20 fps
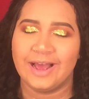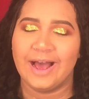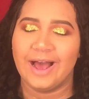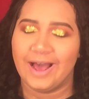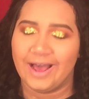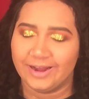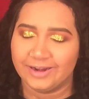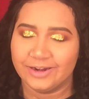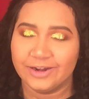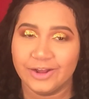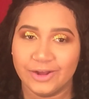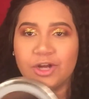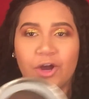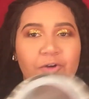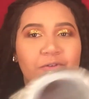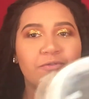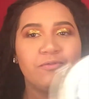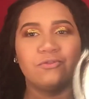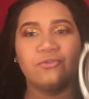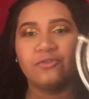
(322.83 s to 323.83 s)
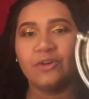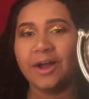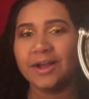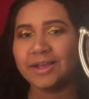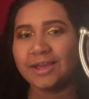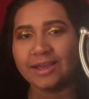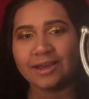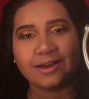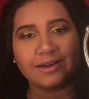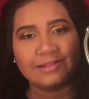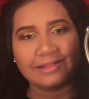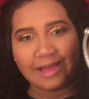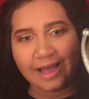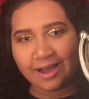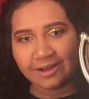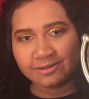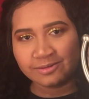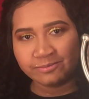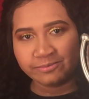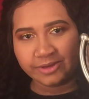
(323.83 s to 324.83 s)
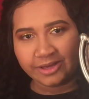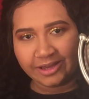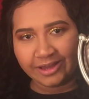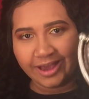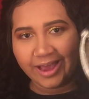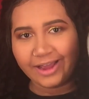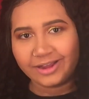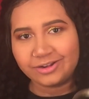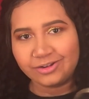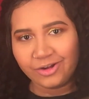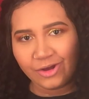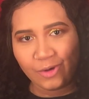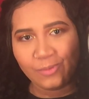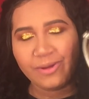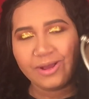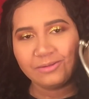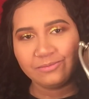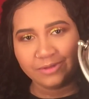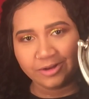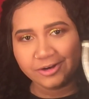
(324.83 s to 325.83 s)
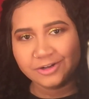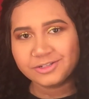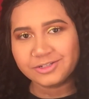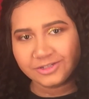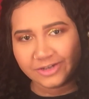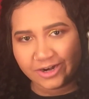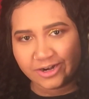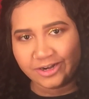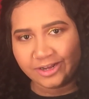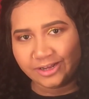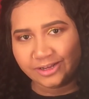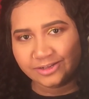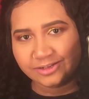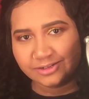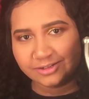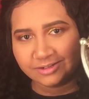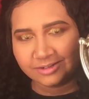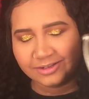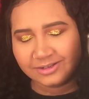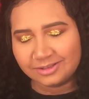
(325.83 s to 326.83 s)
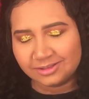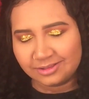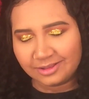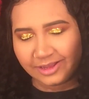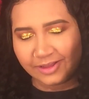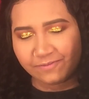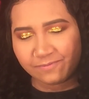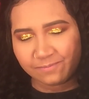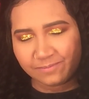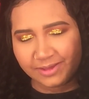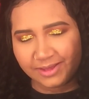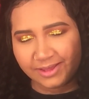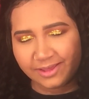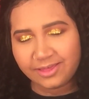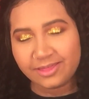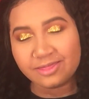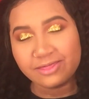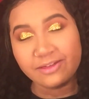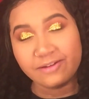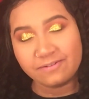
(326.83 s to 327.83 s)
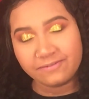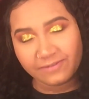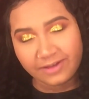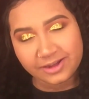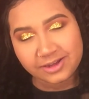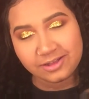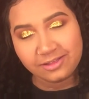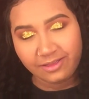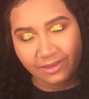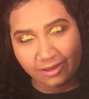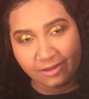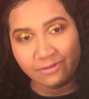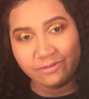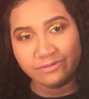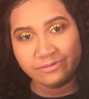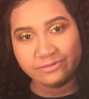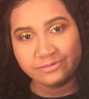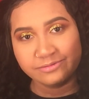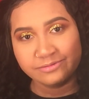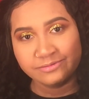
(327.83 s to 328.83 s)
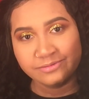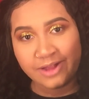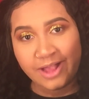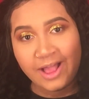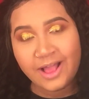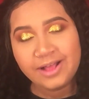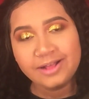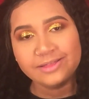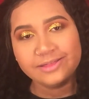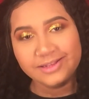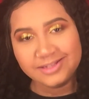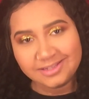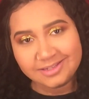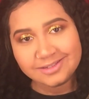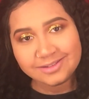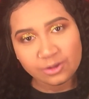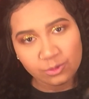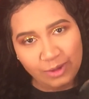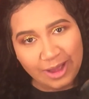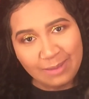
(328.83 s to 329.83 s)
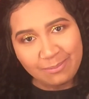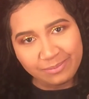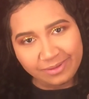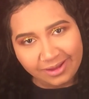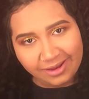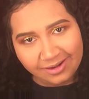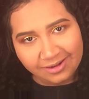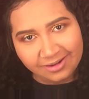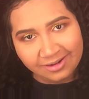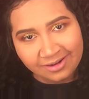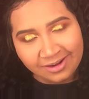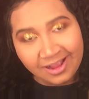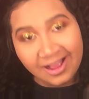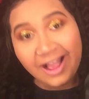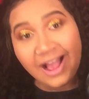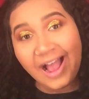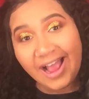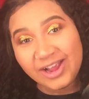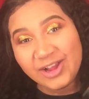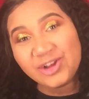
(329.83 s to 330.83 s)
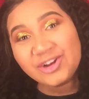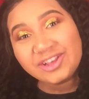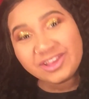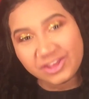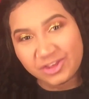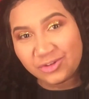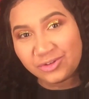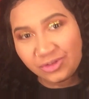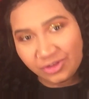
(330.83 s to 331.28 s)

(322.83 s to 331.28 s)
I know. Don't fucking clock me. I know my mirror is dirty. Leave me the fuck alone. This is a weapon. I could kill